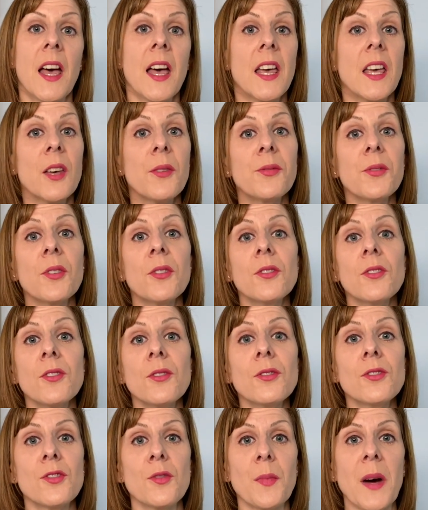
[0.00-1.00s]
If you're new
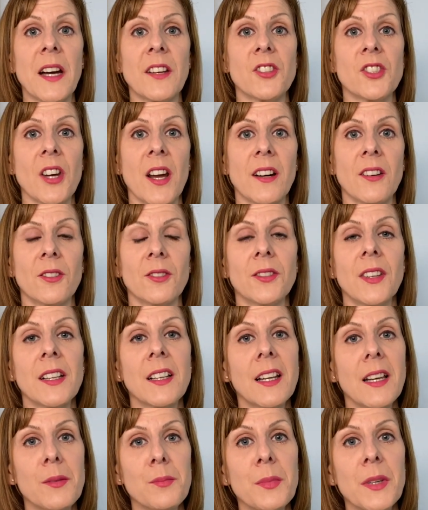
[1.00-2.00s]
to my channel, then
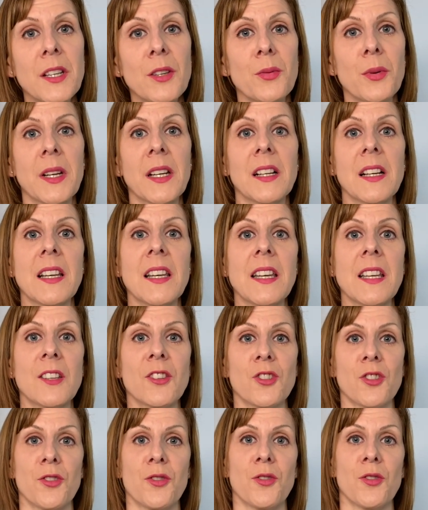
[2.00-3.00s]
let me quickly
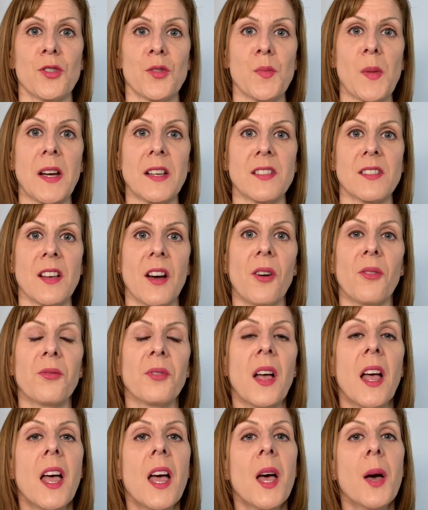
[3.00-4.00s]
introduce myself.
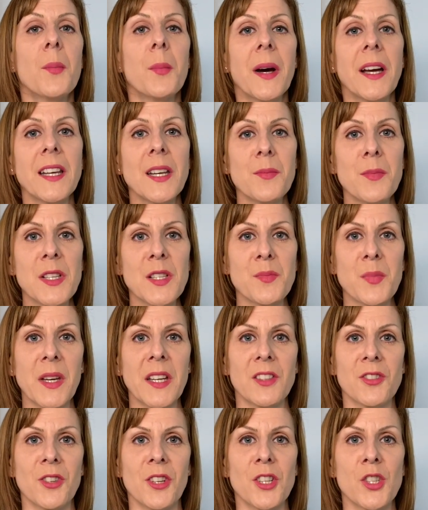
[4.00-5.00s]
My name is
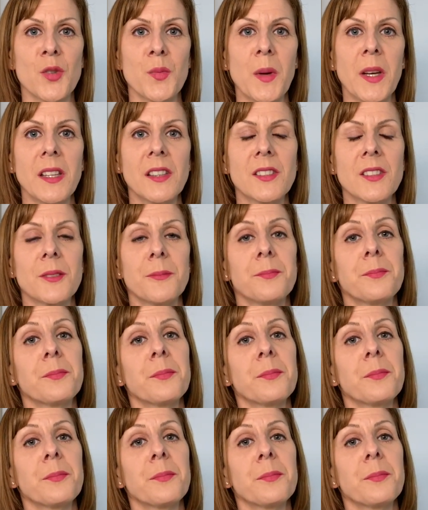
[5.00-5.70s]
Beatrix Schmidt.